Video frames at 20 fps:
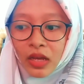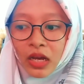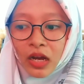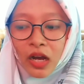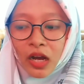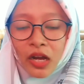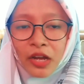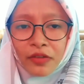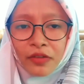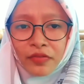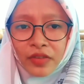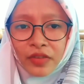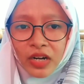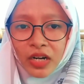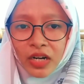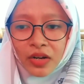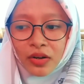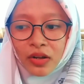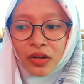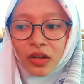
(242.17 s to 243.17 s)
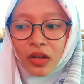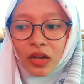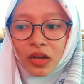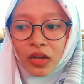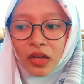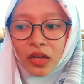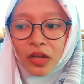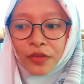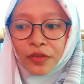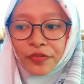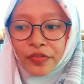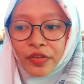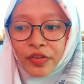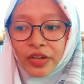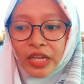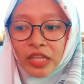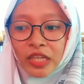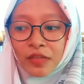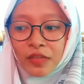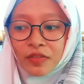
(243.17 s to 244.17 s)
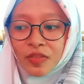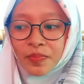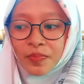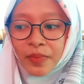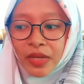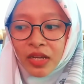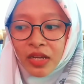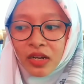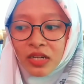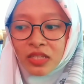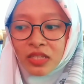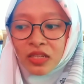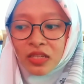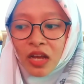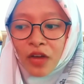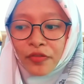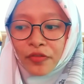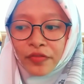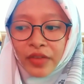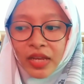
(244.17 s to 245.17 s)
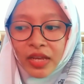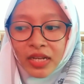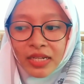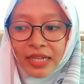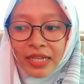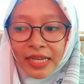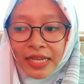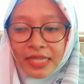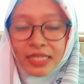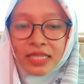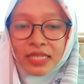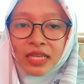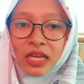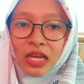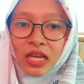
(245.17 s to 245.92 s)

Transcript: However, few native speakers of English